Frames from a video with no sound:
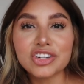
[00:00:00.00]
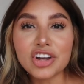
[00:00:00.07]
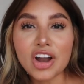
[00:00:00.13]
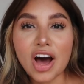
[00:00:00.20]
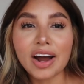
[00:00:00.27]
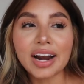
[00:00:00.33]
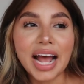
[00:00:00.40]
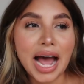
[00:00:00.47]

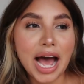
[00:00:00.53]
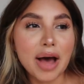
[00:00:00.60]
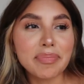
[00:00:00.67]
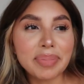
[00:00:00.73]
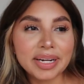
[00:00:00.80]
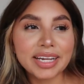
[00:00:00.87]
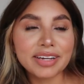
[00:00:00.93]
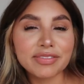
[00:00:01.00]
not
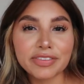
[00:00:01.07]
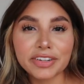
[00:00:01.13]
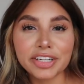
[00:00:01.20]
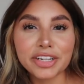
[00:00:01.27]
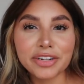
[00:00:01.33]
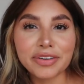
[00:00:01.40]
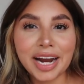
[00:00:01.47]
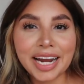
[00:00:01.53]
happening for
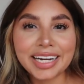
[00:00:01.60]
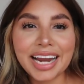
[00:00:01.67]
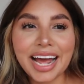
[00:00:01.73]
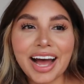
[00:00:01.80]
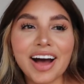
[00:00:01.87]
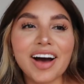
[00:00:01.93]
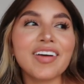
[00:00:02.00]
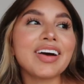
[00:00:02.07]
you right
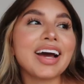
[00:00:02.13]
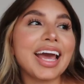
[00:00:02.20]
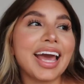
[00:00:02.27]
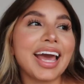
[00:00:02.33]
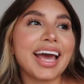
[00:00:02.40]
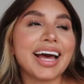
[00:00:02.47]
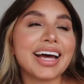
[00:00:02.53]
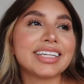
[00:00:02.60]
now,
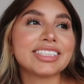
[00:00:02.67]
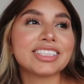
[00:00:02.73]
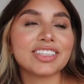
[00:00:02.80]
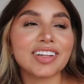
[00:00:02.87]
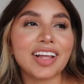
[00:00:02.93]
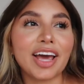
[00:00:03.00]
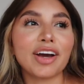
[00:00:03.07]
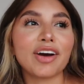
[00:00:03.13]
and
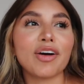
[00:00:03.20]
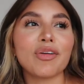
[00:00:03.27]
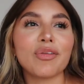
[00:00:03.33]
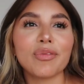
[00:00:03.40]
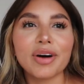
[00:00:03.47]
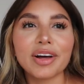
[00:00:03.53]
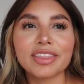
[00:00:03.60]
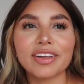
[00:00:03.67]
you're like,
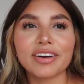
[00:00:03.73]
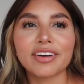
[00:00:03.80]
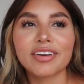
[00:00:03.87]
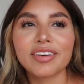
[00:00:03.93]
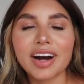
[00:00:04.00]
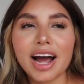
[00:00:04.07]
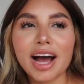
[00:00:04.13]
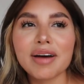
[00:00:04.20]
what the
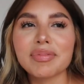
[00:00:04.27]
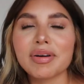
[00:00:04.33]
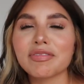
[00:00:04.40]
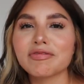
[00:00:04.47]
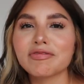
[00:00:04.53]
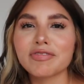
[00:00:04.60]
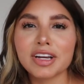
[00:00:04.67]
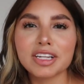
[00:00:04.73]
crap,
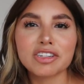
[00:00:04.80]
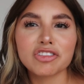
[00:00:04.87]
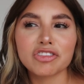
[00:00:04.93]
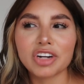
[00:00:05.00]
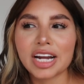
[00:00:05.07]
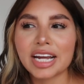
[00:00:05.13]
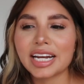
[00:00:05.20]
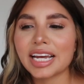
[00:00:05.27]
I'm
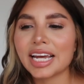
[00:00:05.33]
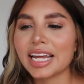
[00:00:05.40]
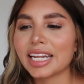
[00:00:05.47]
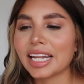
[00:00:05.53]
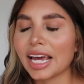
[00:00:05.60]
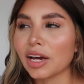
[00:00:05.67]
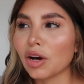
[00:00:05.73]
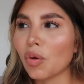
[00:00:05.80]

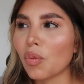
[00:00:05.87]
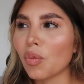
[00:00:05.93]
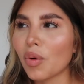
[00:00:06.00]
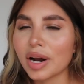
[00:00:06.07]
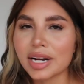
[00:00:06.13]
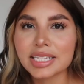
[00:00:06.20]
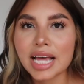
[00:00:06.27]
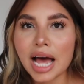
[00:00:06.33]
frustrated, like
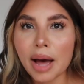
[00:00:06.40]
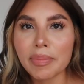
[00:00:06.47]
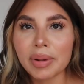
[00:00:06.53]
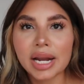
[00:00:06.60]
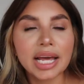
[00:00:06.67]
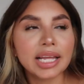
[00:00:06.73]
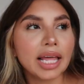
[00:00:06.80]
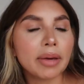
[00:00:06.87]
what is
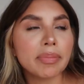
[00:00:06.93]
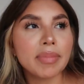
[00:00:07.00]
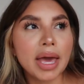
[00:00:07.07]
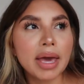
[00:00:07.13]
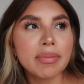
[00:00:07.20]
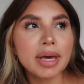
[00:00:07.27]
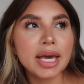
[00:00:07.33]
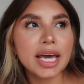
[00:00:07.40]
happening, like
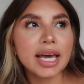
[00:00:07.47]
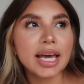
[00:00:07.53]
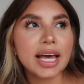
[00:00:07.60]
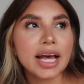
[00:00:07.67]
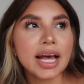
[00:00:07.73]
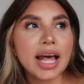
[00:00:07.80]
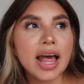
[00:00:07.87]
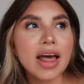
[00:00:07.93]
maybe
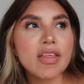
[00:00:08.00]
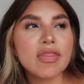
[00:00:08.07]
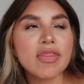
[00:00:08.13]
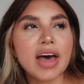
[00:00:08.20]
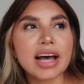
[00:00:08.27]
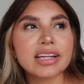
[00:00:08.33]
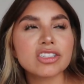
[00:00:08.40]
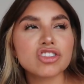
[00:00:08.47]

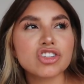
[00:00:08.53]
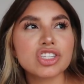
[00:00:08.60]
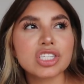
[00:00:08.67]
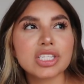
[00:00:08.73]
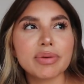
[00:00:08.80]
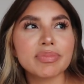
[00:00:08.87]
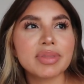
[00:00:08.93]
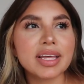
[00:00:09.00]
that's
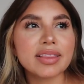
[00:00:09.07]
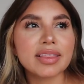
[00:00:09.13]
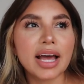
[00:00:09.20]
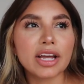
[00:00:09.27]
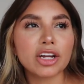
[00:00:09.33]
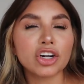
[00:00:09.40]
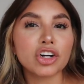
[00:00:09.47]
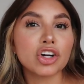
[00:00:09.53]
just something
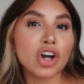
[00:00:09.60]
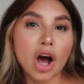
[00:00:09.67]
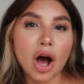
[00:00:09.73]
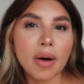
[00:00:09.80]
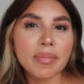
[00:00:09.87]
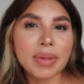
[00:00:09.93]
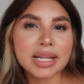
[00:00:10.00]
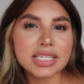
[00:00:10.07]
that you're
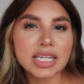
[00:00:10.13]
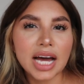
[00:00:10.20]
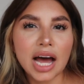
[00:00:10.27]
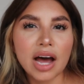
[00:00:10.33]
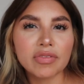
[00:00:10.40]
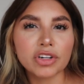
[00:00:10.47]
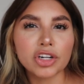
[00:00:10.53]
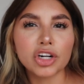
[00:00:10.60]
not meant to
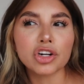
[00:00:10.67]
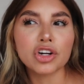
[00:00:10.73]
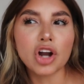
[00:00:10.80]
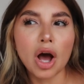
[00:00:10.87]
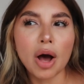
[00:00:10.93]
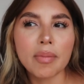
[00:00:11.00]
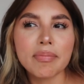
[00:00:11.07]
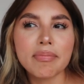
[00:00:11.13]
have or you're
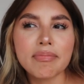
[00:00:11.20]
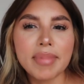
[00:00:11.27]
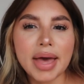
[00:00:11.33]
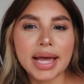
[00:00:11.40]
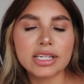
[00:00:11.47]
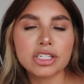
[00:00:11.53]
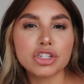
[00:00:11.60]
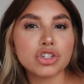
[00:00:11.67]
not
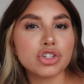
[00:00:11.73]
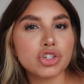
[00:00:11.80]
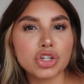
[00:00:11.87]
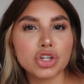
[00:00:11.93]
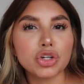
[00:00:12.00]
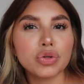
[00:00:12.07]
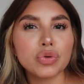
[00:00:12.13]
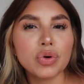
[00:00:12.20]
meant to
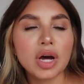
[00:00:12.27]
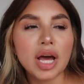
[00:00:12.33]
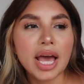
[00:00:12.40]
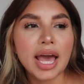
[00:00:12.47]
do.